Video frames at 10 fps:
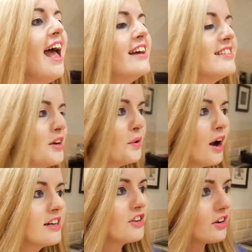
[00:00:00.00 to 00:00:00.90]
So
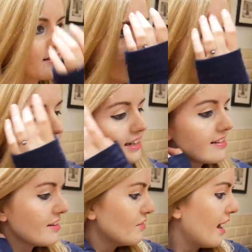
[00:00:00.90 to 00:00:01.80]
our dog sitter
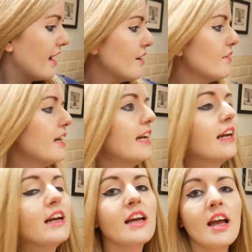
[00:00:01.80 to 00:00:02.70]
is
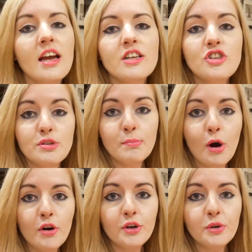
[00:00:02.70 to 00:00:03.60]
arriving
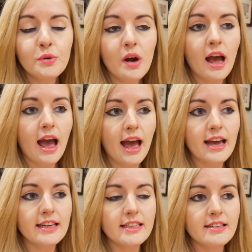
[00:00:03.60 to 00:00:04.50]
tomorrow,
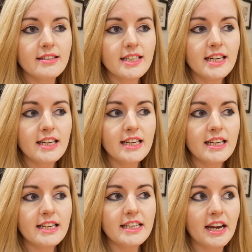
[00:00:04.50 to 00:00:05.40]
and
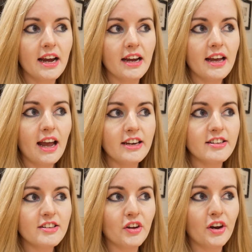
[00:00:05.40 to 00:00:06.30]
yeah, I
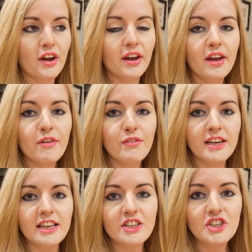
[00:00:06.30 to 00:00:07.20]
just gotta
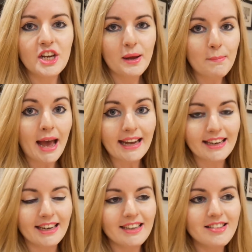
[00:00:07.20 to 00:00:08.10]
finish
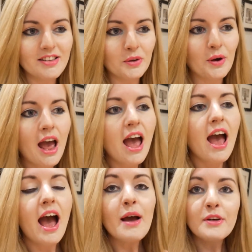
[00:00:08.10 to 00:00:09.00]
packing. So
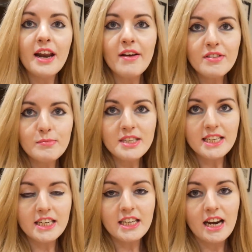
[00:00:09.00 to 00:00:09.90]
I'm gonna have some
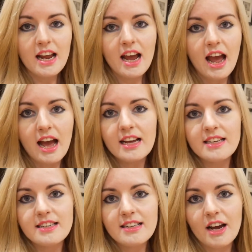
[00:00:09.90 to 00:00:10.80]
dinner
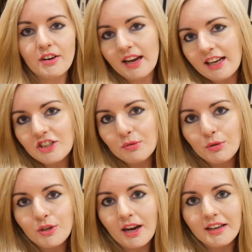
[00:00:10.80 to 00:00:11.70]
and I'll catch up
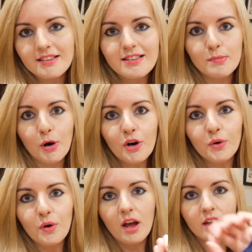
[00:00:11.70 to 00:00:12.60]
with you guys tomorrow.